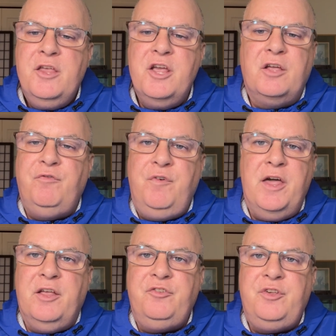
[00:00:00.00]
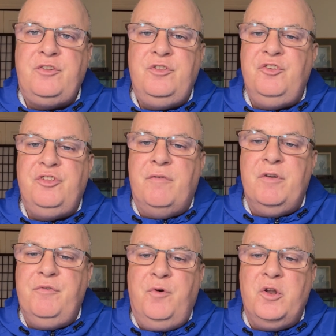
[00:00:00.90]
You can fit a 60,
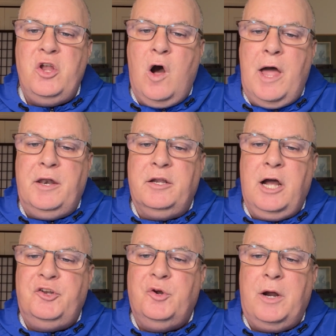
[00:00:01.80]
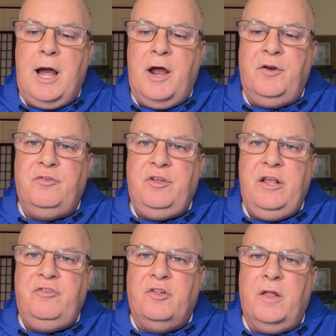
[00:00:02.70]
70-foot yacht in Cudjoe Gardens
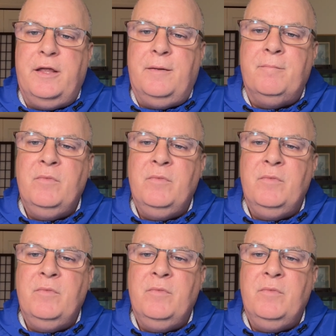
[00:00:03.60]
easily.